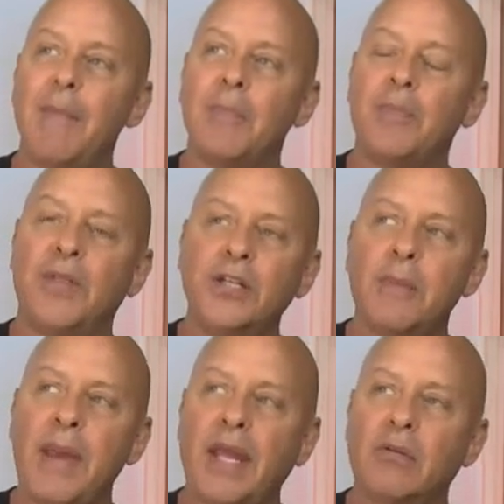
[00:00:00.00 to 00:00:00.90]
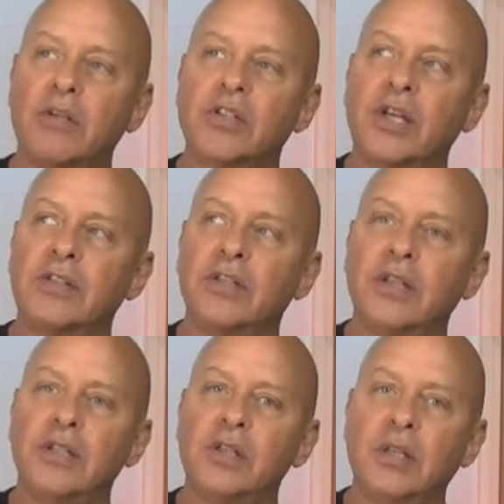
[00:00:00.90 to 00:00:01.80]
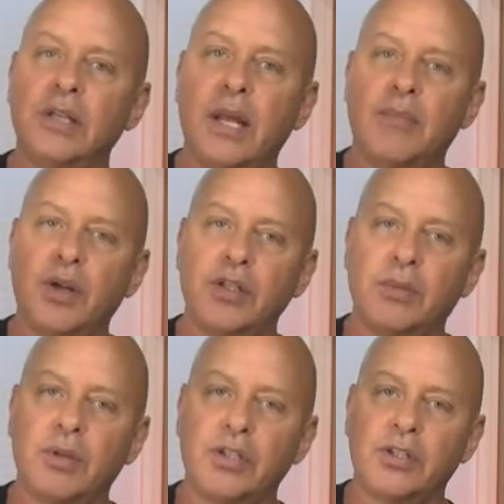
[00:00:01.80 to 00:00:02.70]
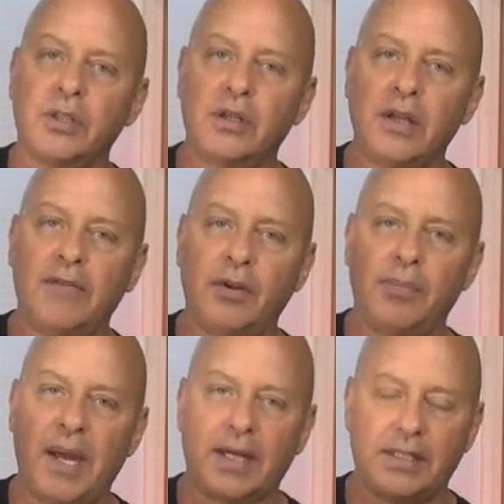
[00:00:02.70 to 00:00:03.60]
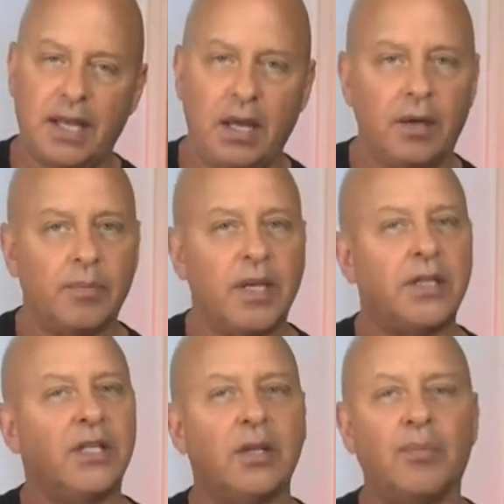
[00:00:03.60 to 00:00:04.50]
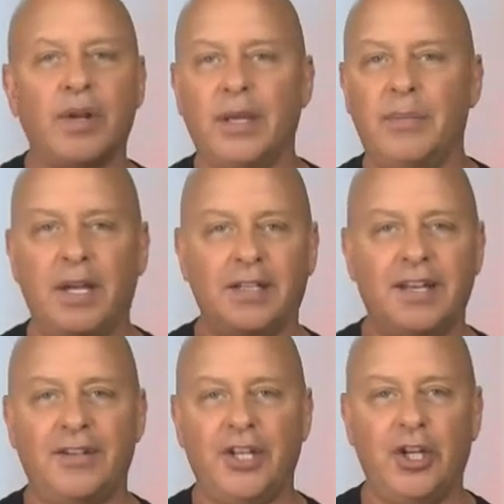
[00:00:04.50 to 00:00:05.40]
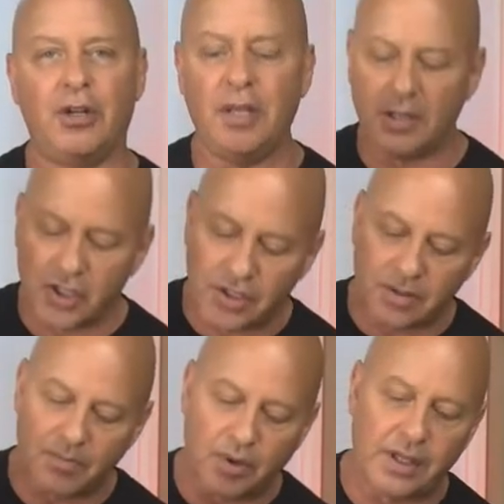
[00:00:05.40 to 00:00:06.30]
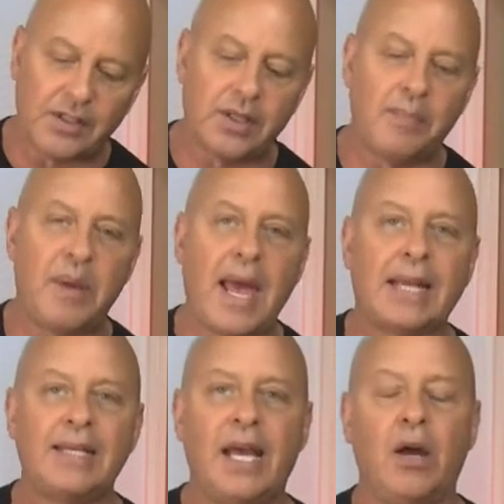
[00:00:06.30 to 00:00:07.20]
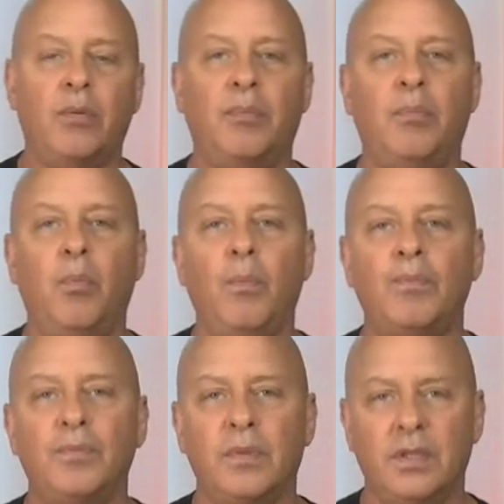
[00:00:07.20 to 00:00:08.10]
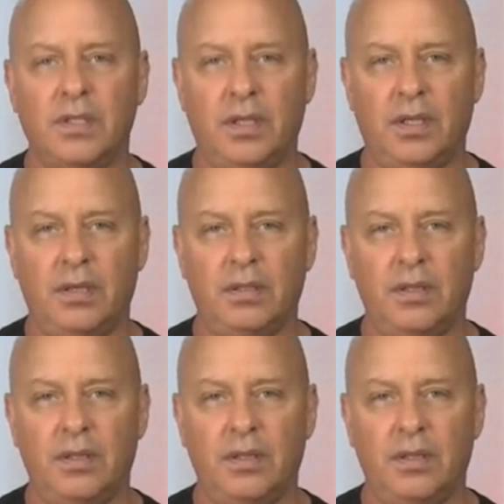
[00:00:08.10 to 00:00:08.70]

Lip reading: Then your pancreas kicks in insulin and brings your blood sugar level back down, but it doesn't bring it back down to here. It brings it back down to here.